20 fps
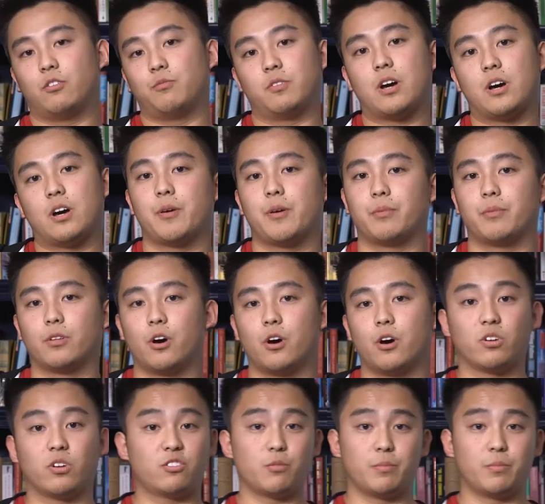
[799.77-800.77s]
comment
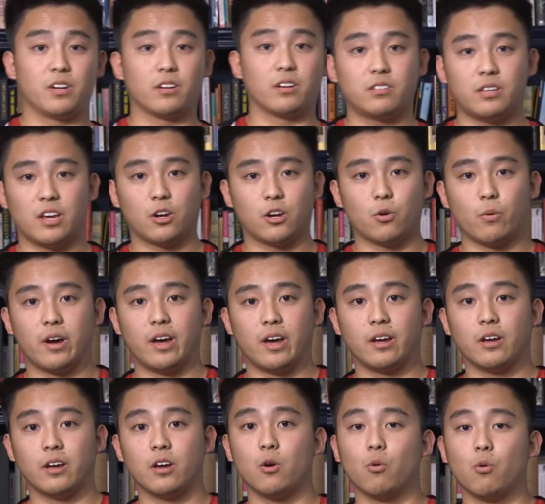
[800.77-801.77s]
below. What's your biggest takeaway?
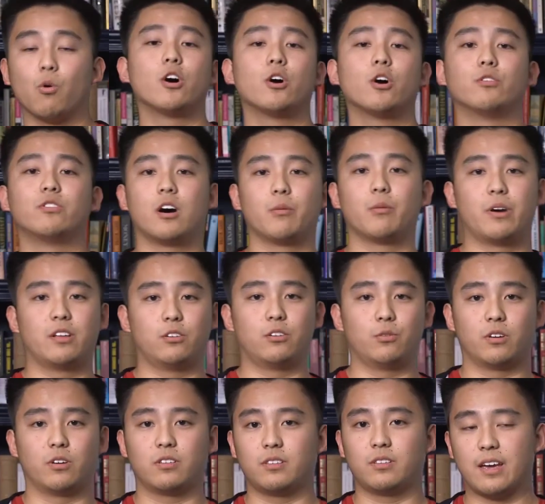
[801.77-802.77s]
What hotel brand
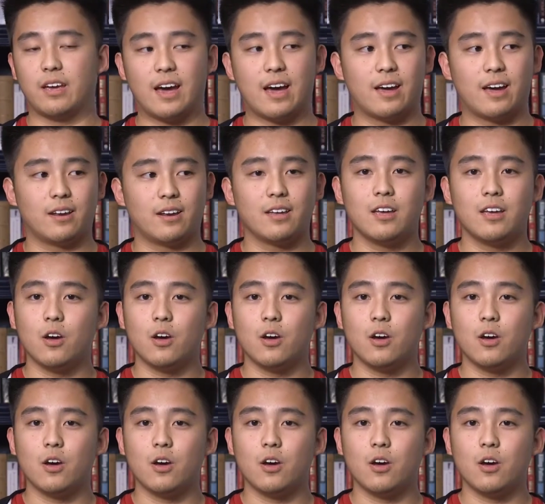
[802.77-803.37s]
do you want to stay at?